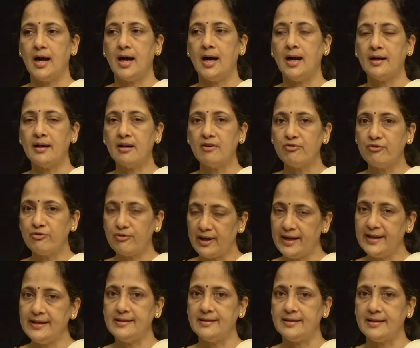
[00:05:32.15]
until
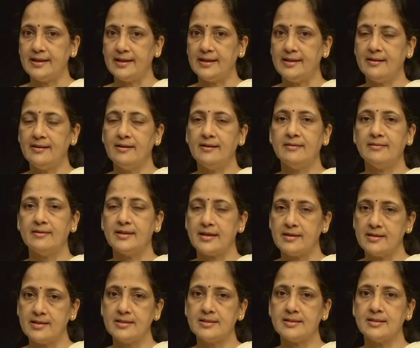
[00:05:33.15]
finally
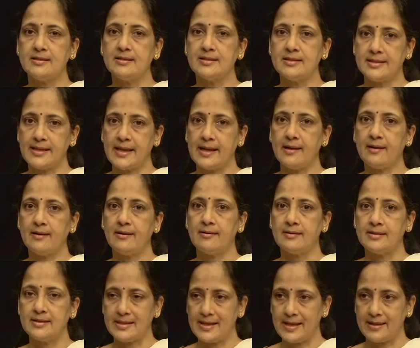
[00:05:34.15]
there is cell
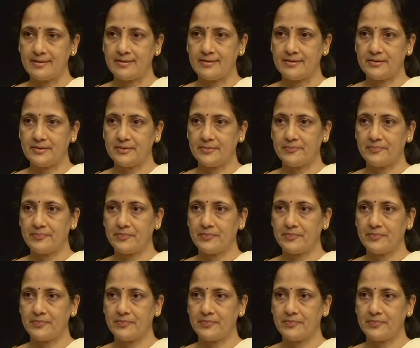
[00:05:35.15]
death.